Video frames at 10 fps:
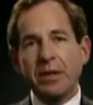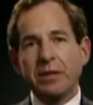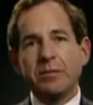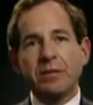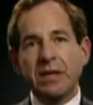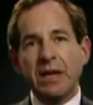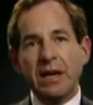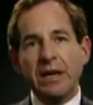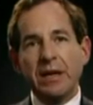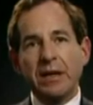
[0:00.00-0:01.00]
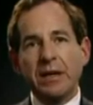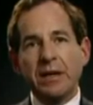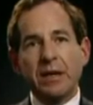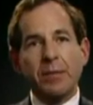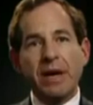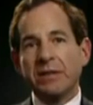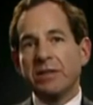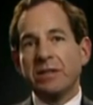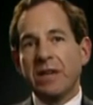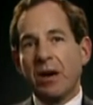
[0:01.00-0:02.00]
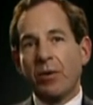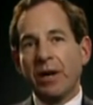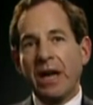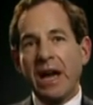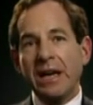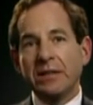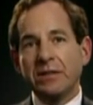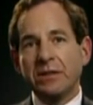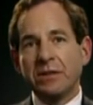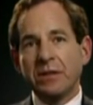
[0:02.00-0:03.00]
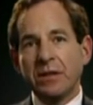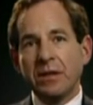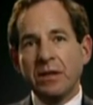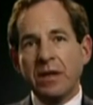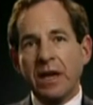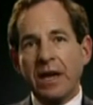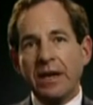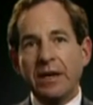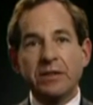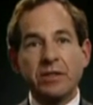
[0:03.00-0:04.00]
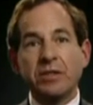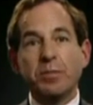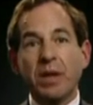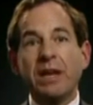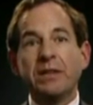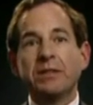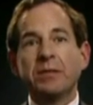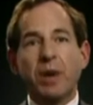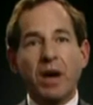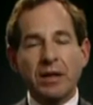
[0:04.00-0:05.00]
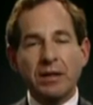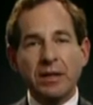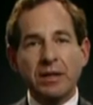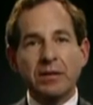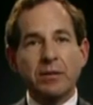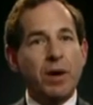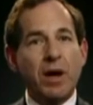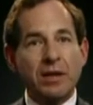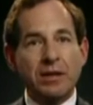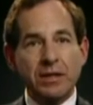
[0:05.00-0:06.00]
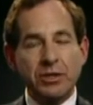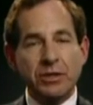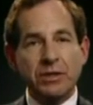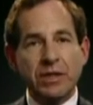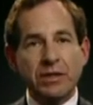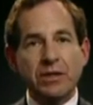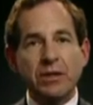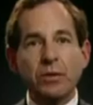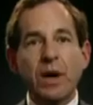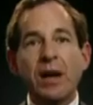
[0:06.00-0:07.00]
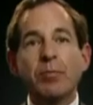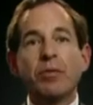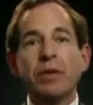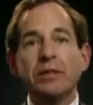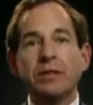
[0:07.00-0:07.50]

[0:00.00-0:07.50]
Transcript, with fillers: have become powerless compared to where they were before. Capitalism today commands the towering